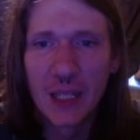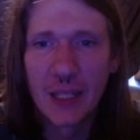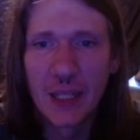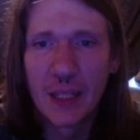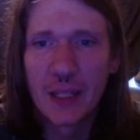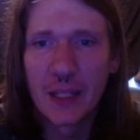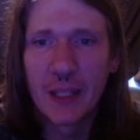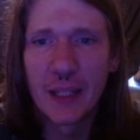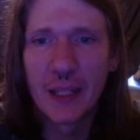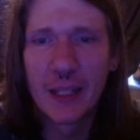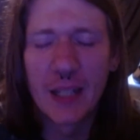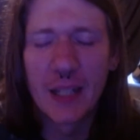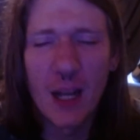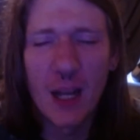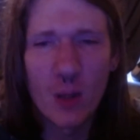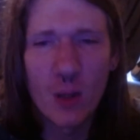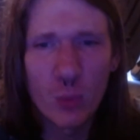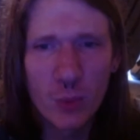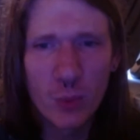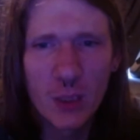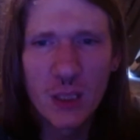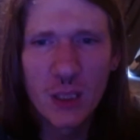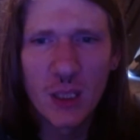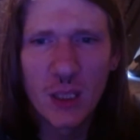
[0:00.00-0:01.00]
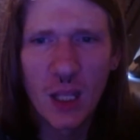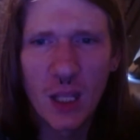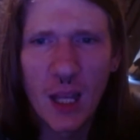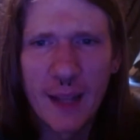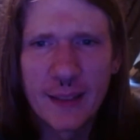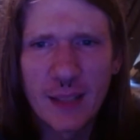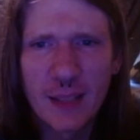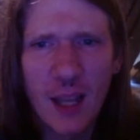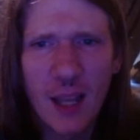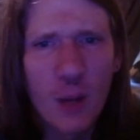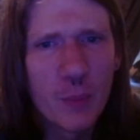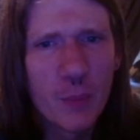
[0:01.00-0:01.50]
And I realize
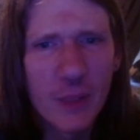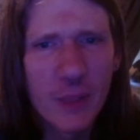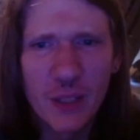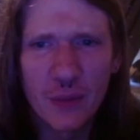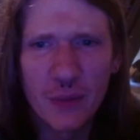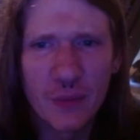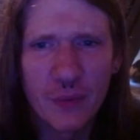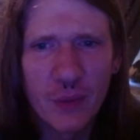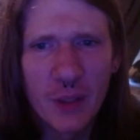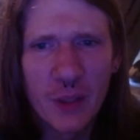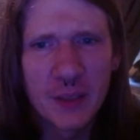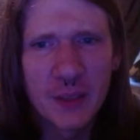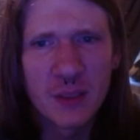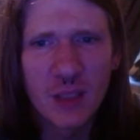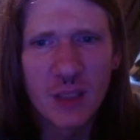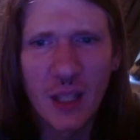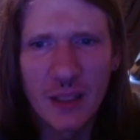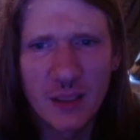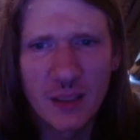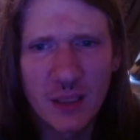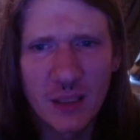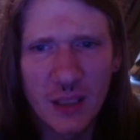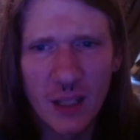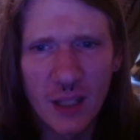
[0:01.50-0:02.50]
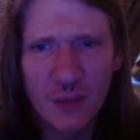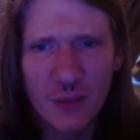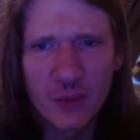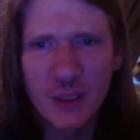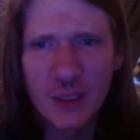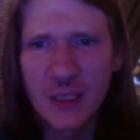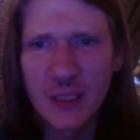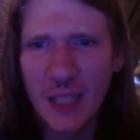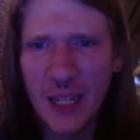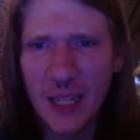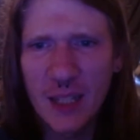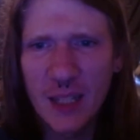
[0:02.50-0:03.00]
how many friends I see every
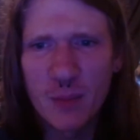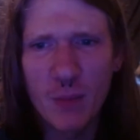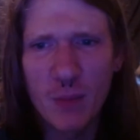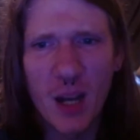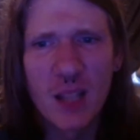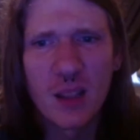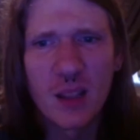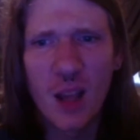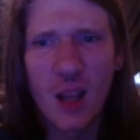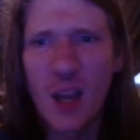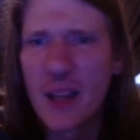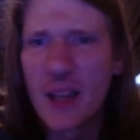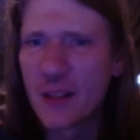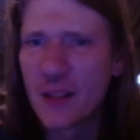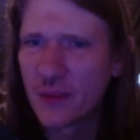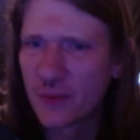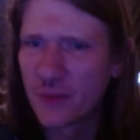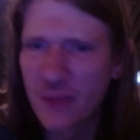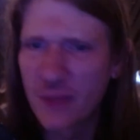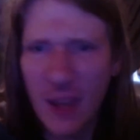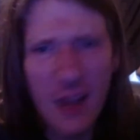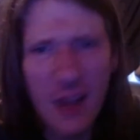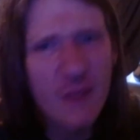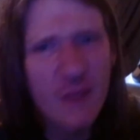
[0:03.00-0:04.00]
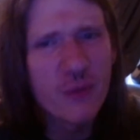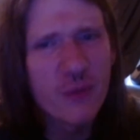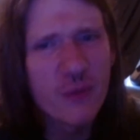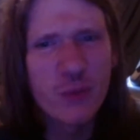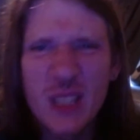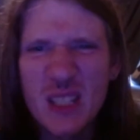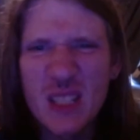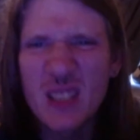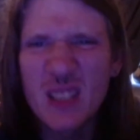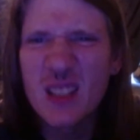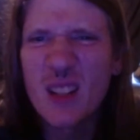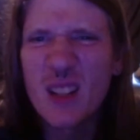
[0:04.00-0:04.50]
day in my life. Every
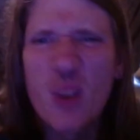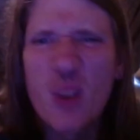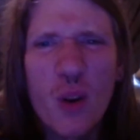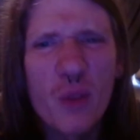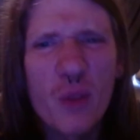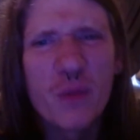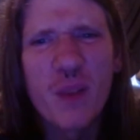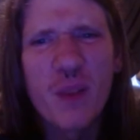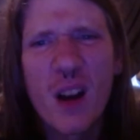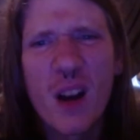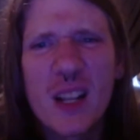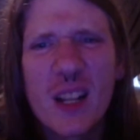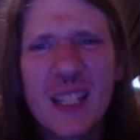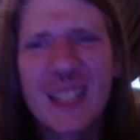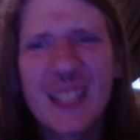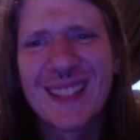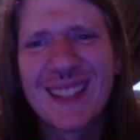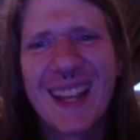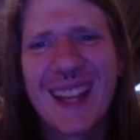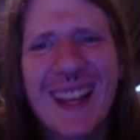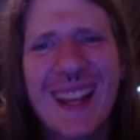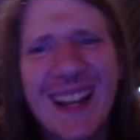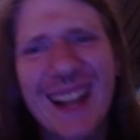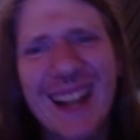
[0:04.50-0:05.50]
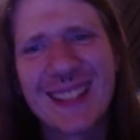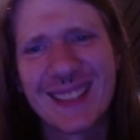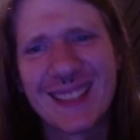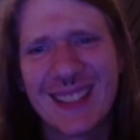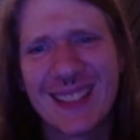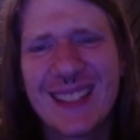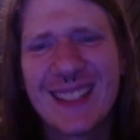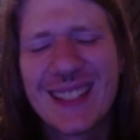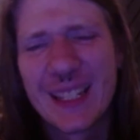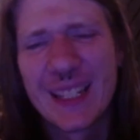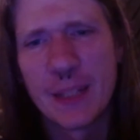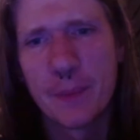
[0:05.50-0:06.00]
single fucking day I see
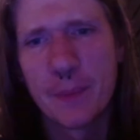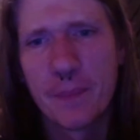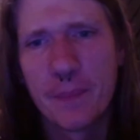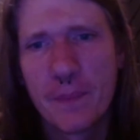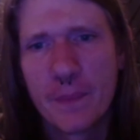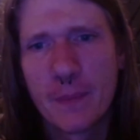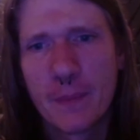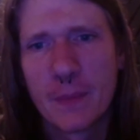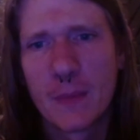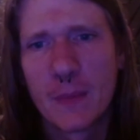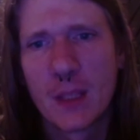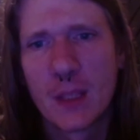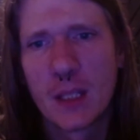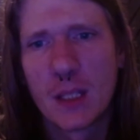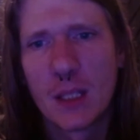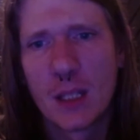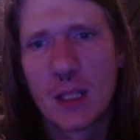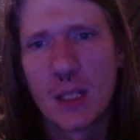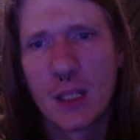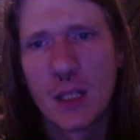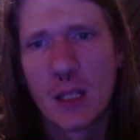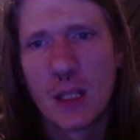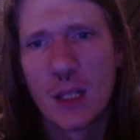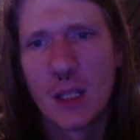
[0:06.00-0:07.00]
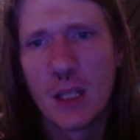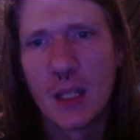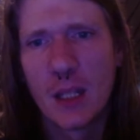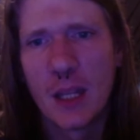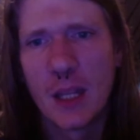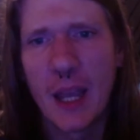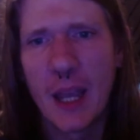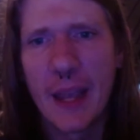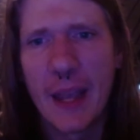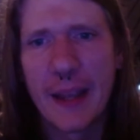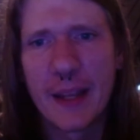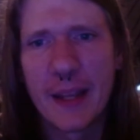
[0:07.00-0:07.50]
them.
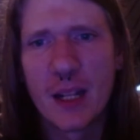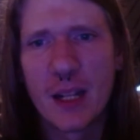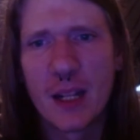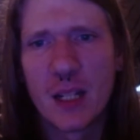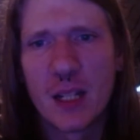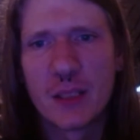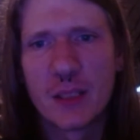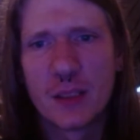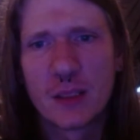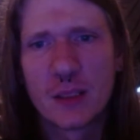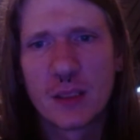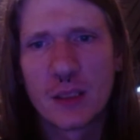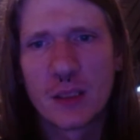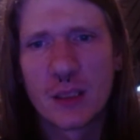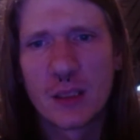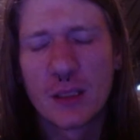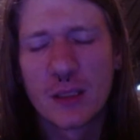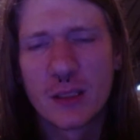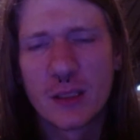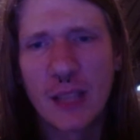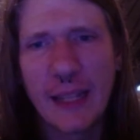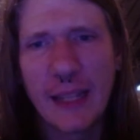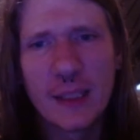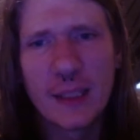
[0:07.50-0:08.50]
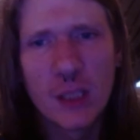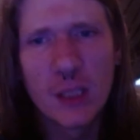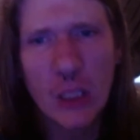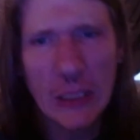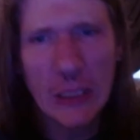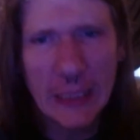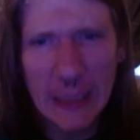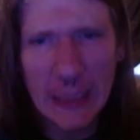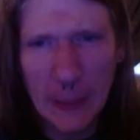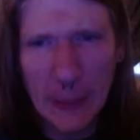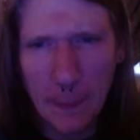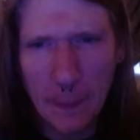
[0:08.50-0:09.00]
And they look
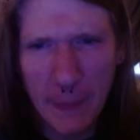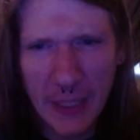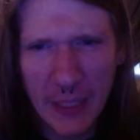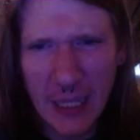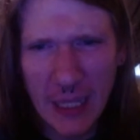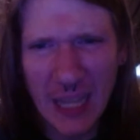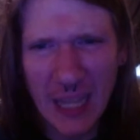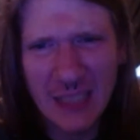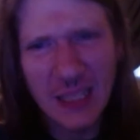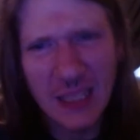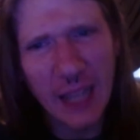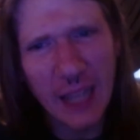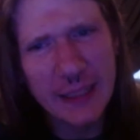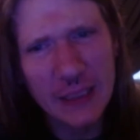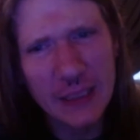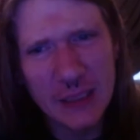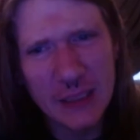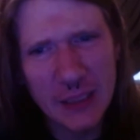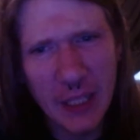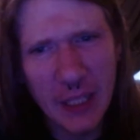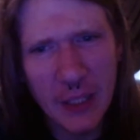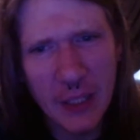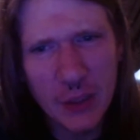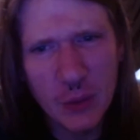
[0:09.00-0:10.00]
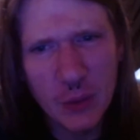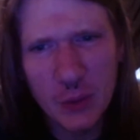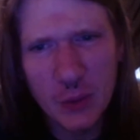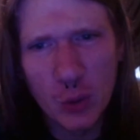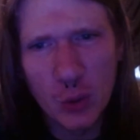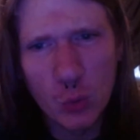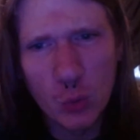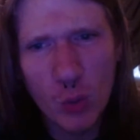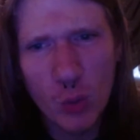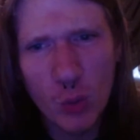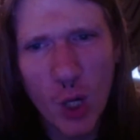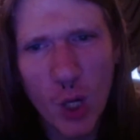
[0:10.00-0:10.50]
at me as I continue to
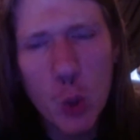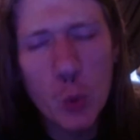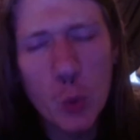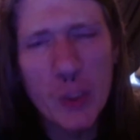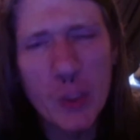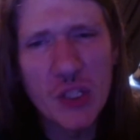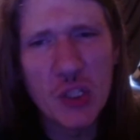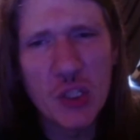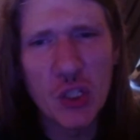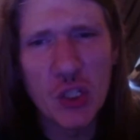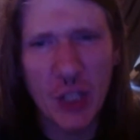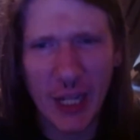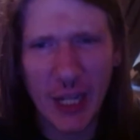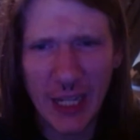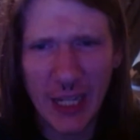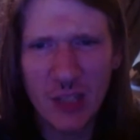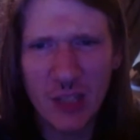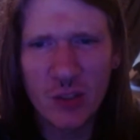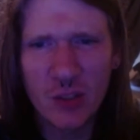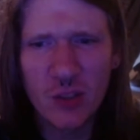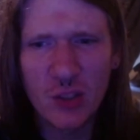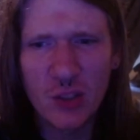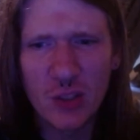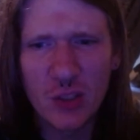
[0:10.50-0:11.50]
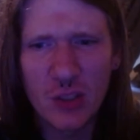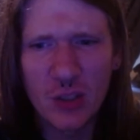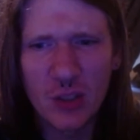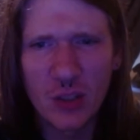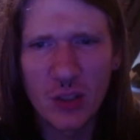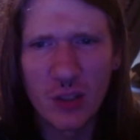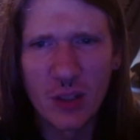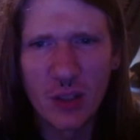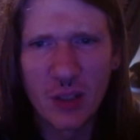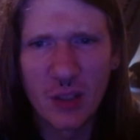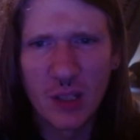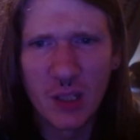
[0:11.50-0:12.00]
grow and change
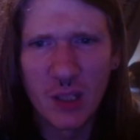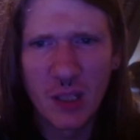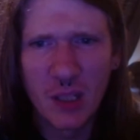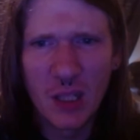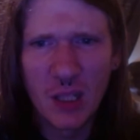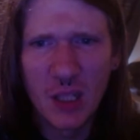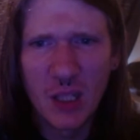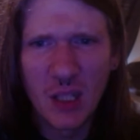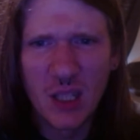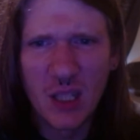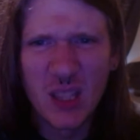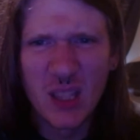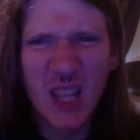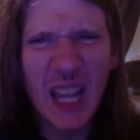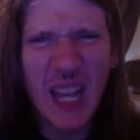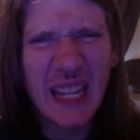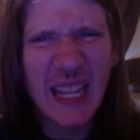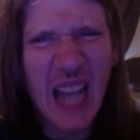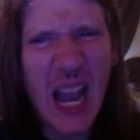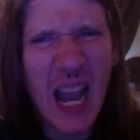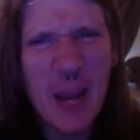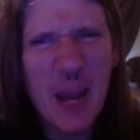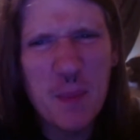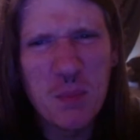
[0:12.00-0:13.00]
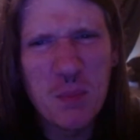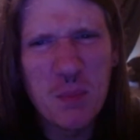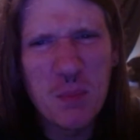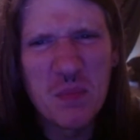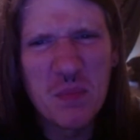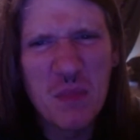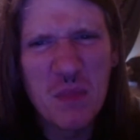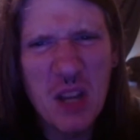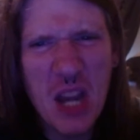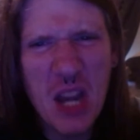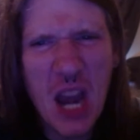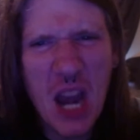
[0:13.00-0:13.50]
like
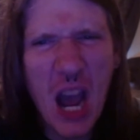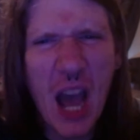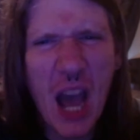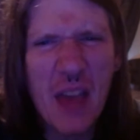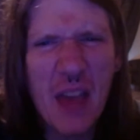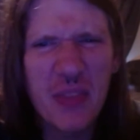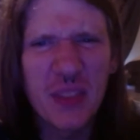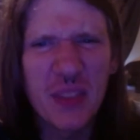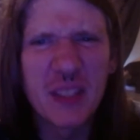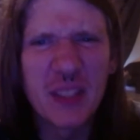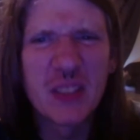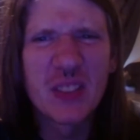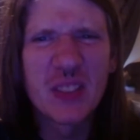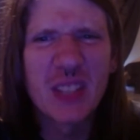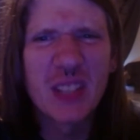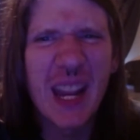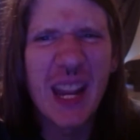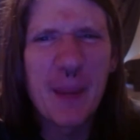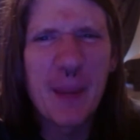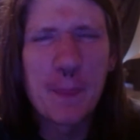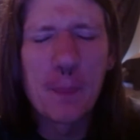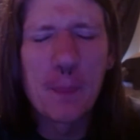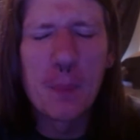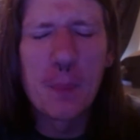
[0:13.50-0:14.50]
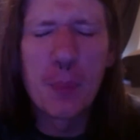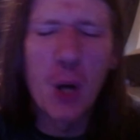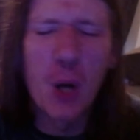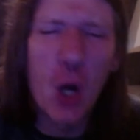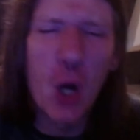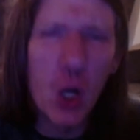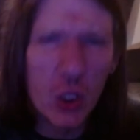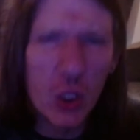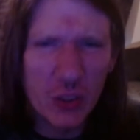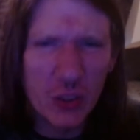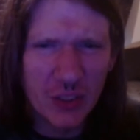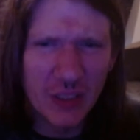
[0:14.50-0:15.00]
I'm not the same
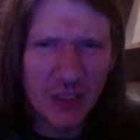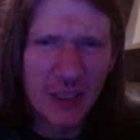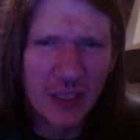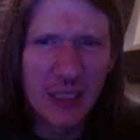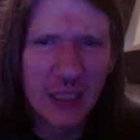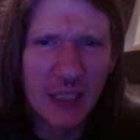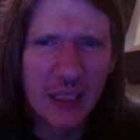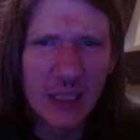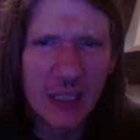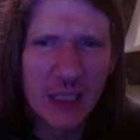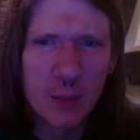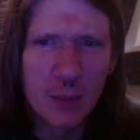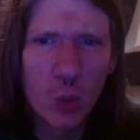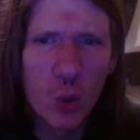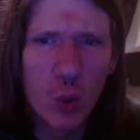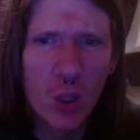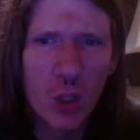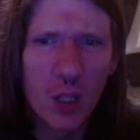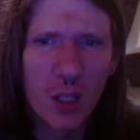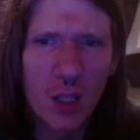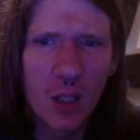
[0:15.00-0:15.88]
person anymore.